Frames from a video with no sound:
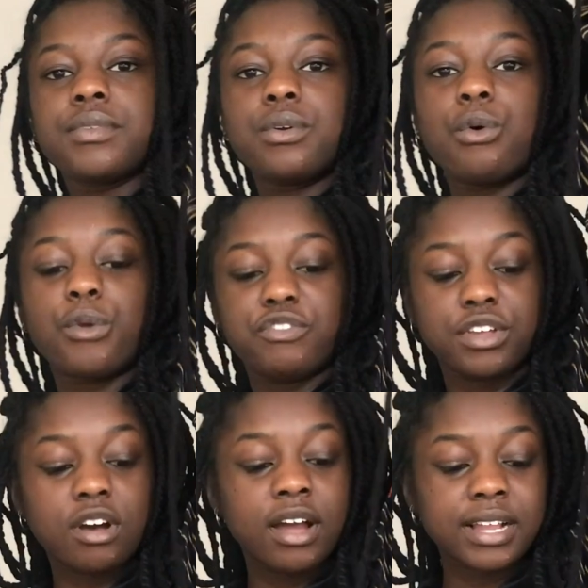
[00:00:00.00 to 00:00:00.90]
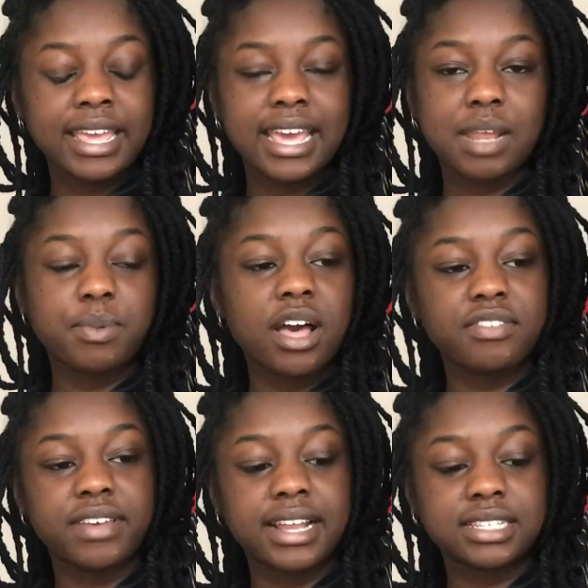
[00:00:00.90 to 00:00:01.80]
Or if you can't get it
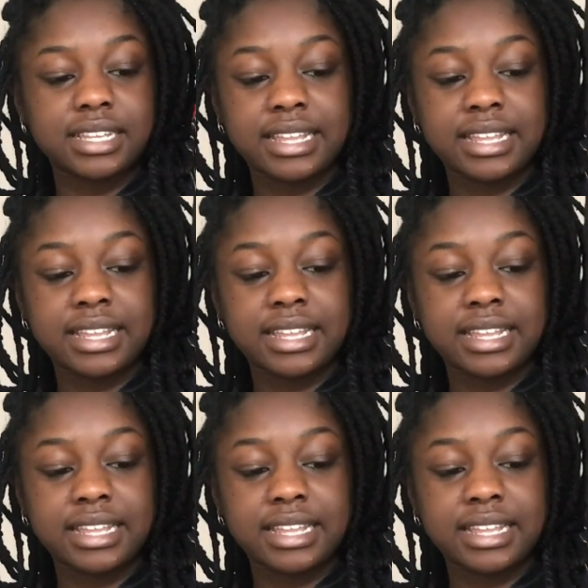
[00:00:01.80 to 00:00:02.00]
perfect,